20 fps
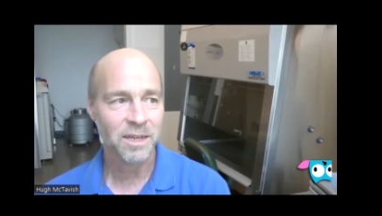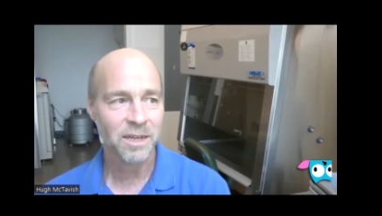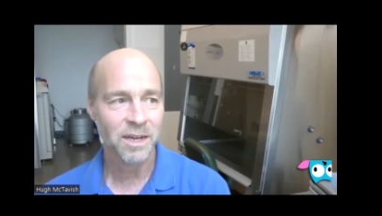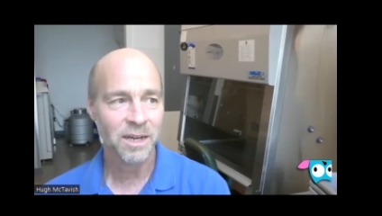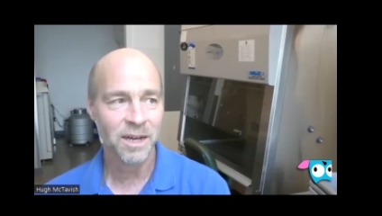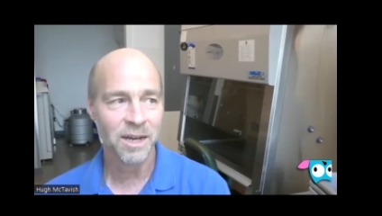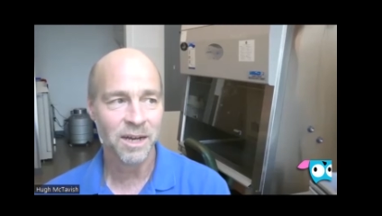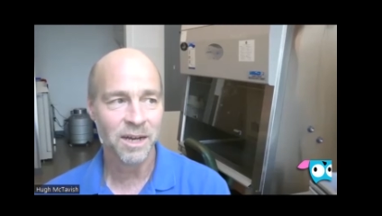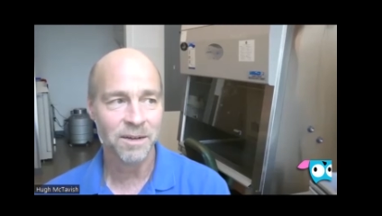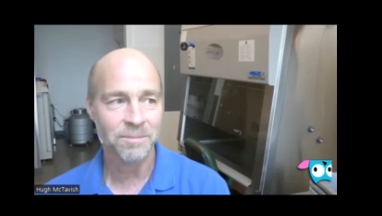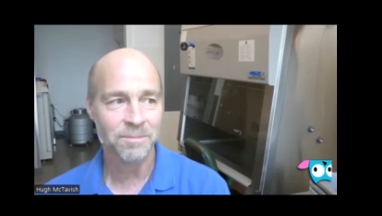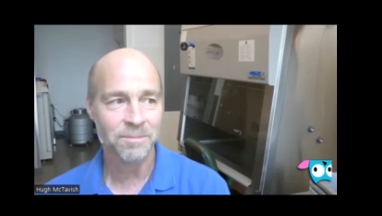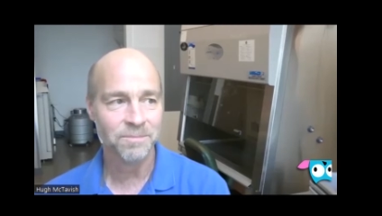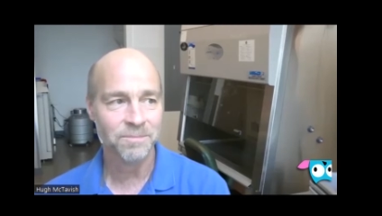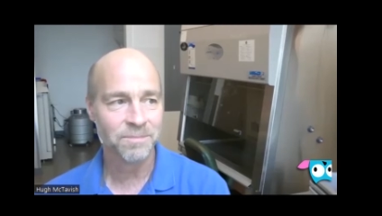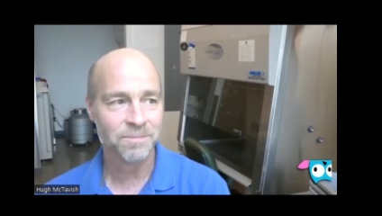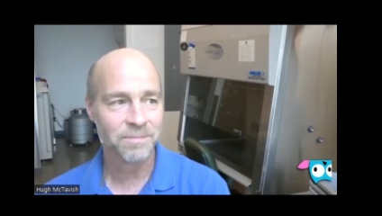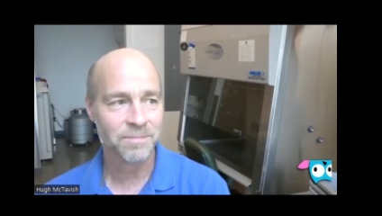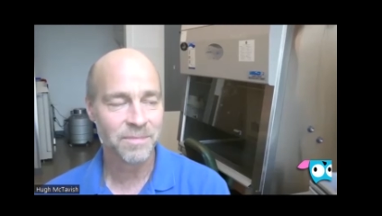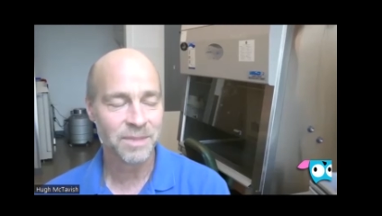
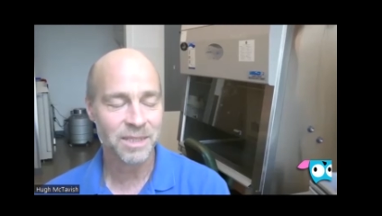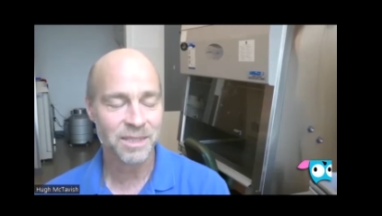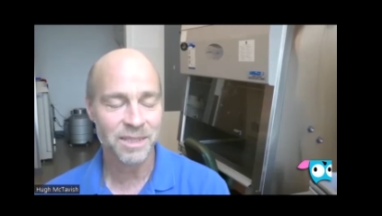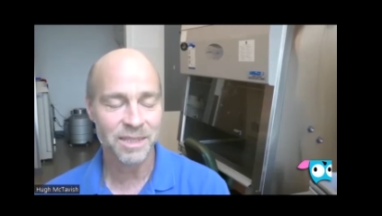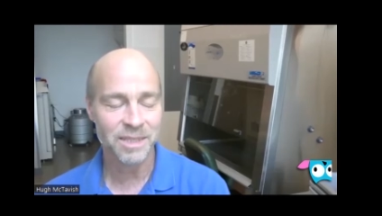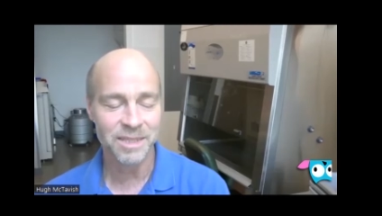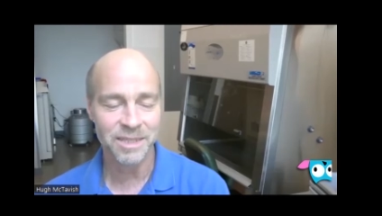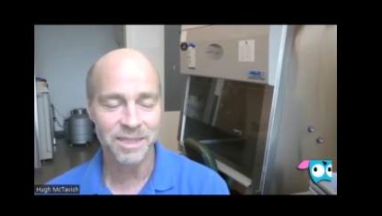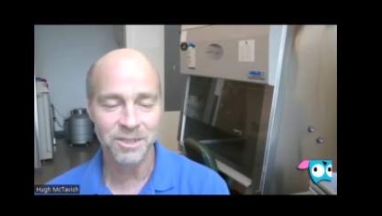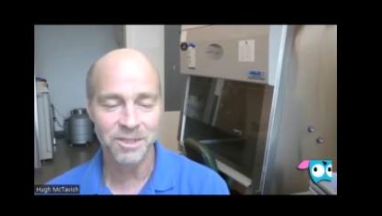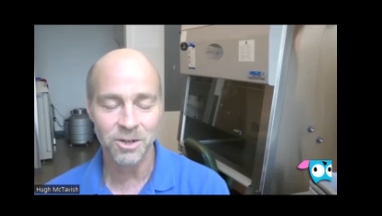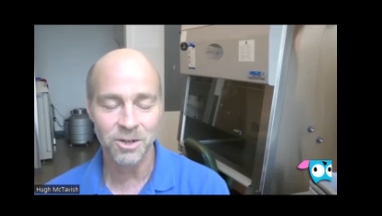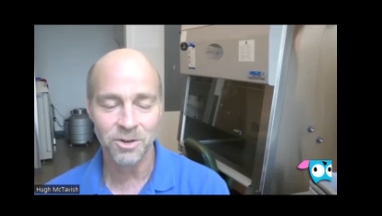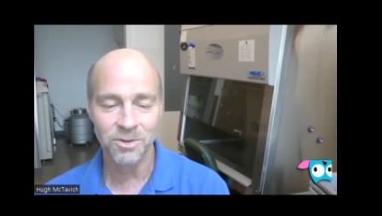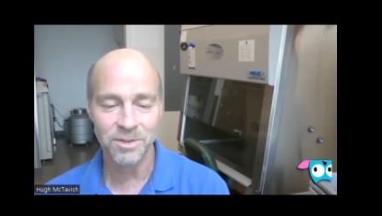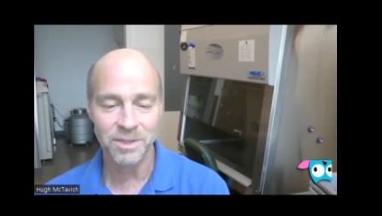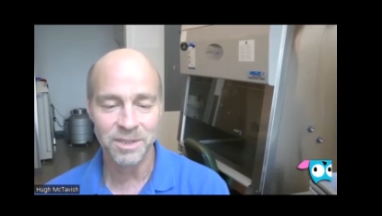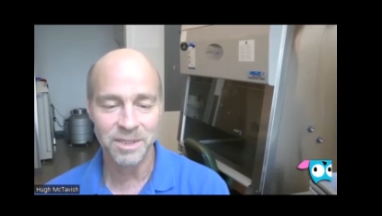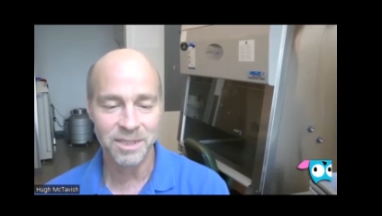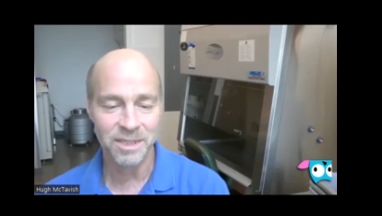um, you
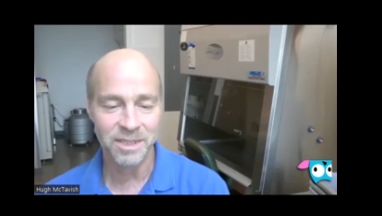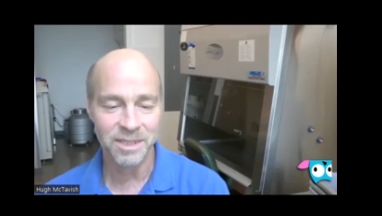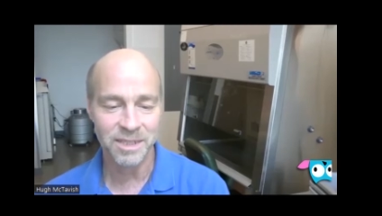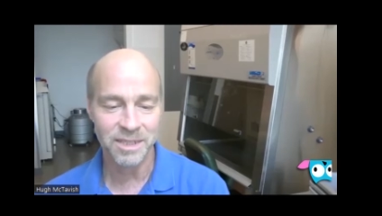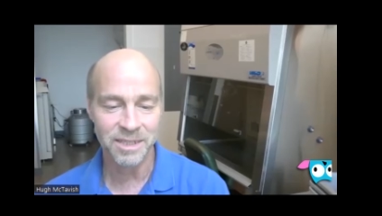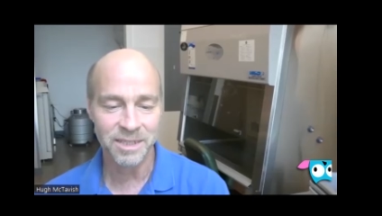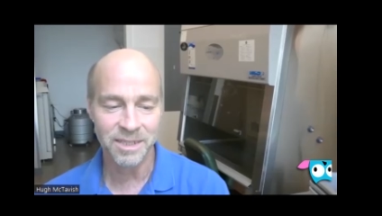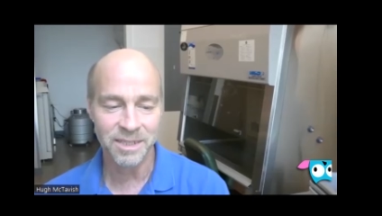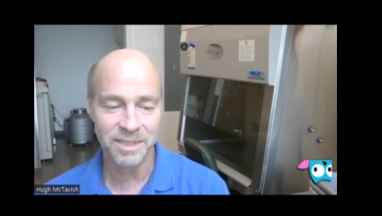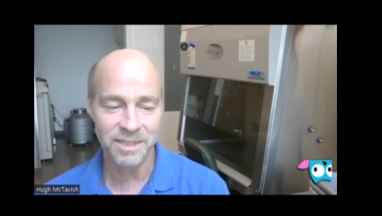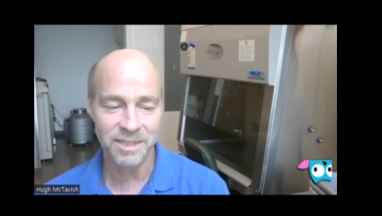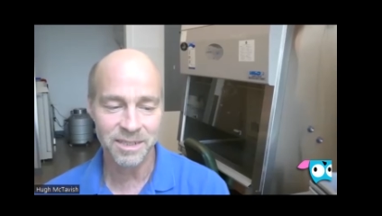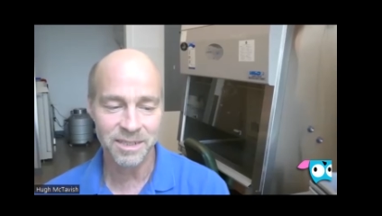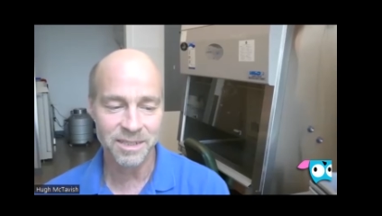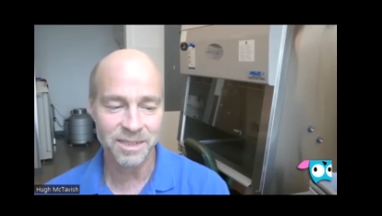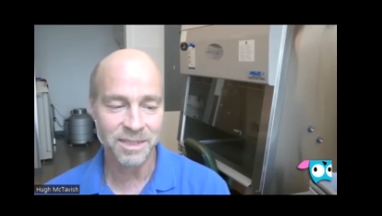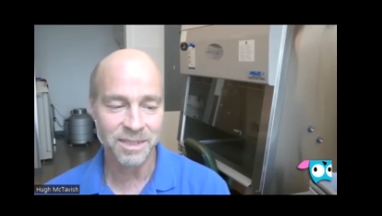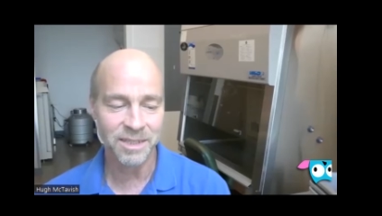know, it, it, it,